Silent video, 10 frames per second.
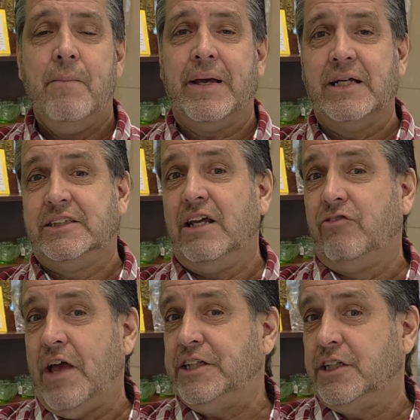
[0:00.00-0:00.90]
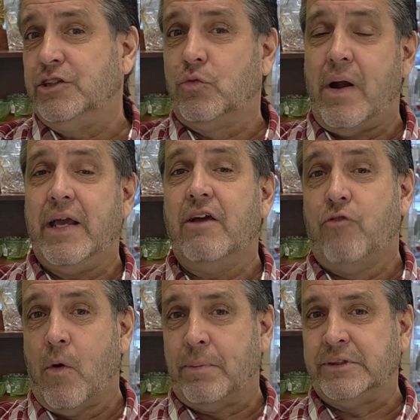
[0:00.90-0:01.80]
because the inflation is running at
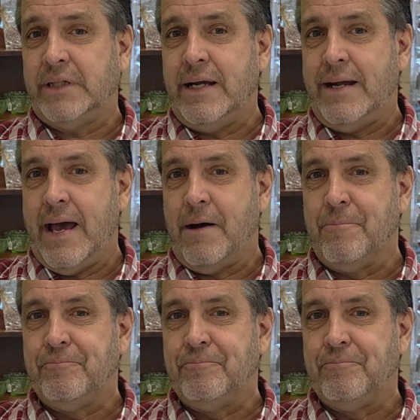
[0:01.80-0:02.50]
4% now.